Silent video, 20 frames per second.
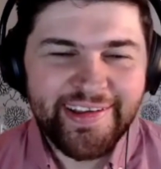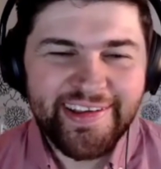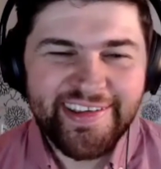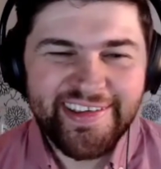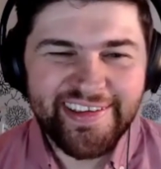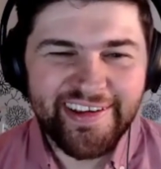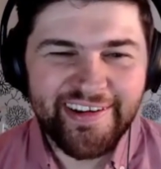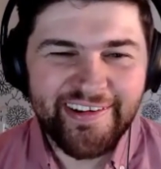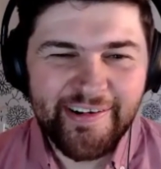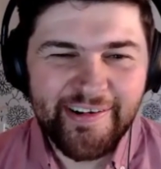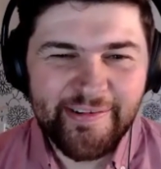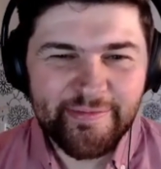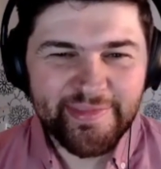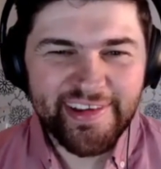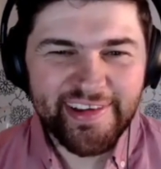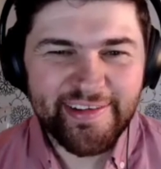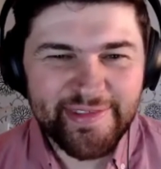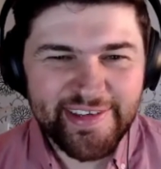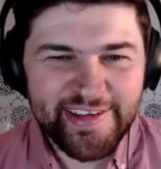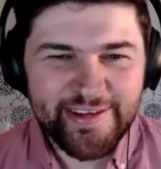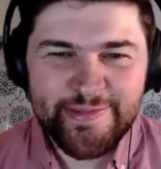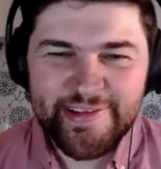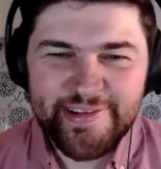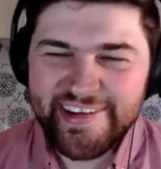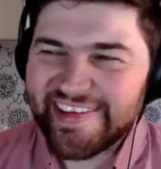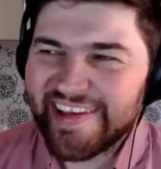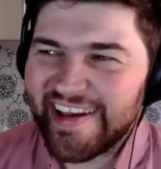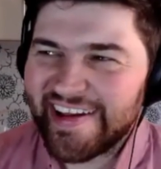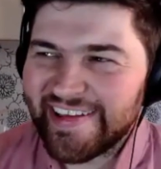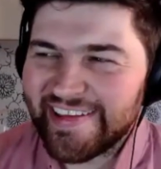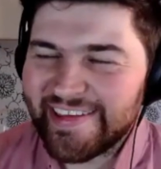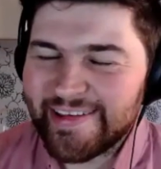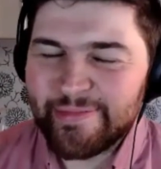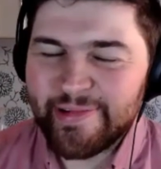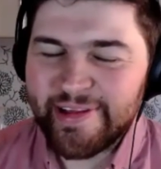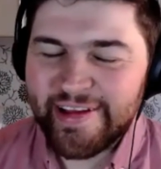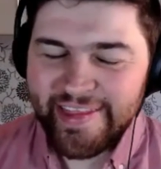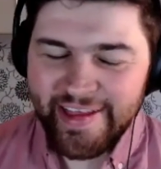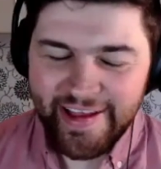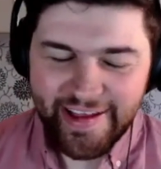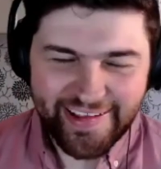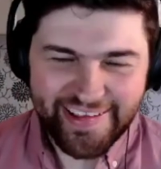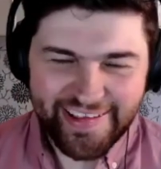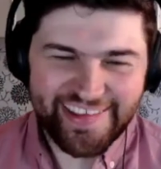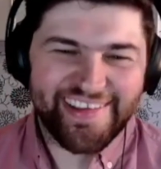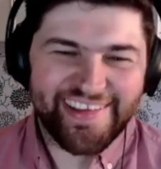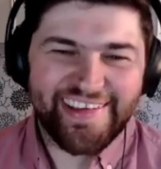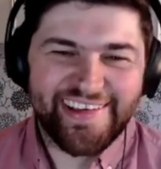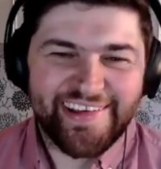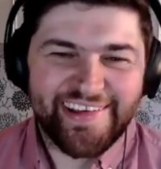So I'm super excited to play that.